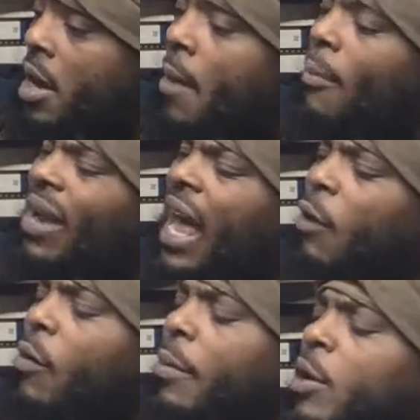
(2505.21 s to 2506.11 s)
Black
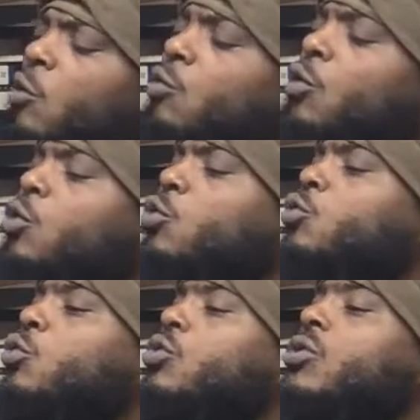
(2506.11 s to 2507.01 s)
women who
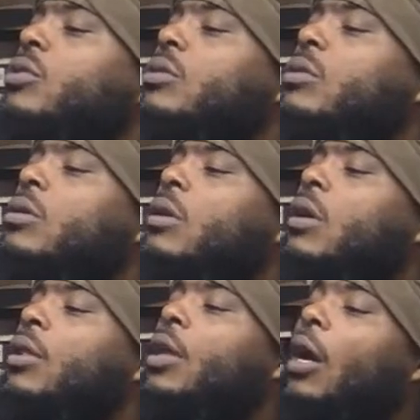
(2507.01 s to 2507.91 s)
use
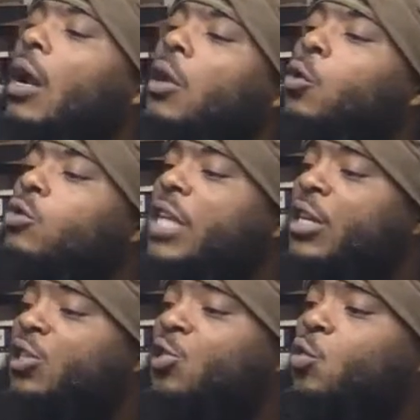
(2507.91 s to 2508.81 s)
their clothes
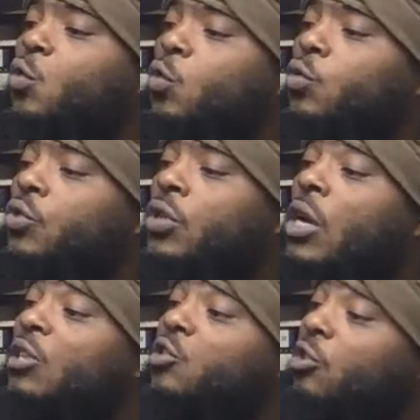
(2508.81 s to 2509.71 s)
as tools
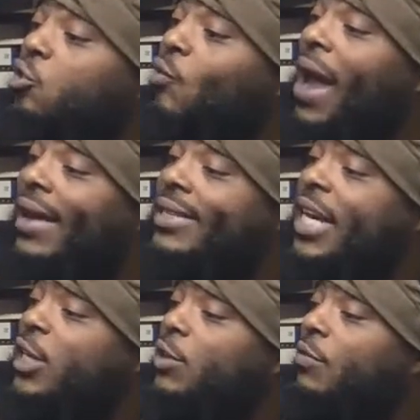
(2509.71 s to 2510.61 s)
to attract
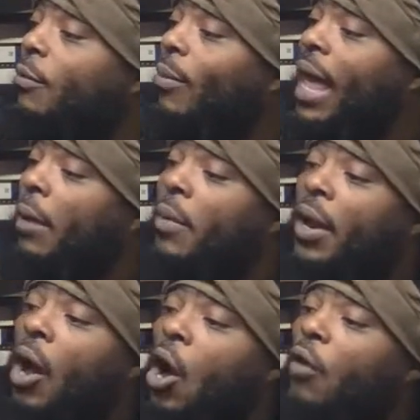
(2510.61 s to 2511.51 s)
attention from black
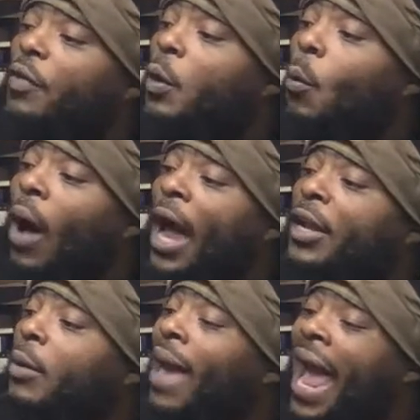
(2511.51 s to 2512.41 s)
men often wind
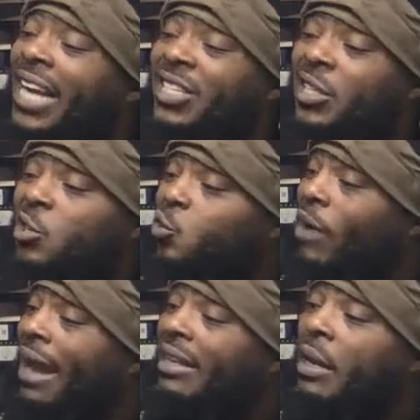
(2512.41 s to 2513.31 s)
up actually
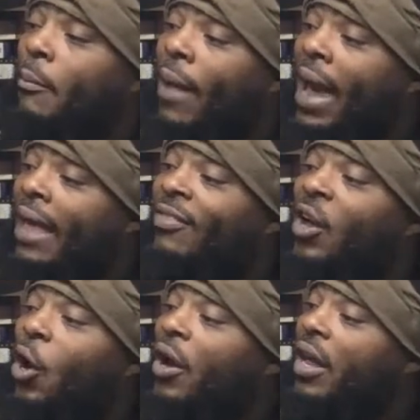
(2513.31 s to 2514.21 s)
attracting a man they are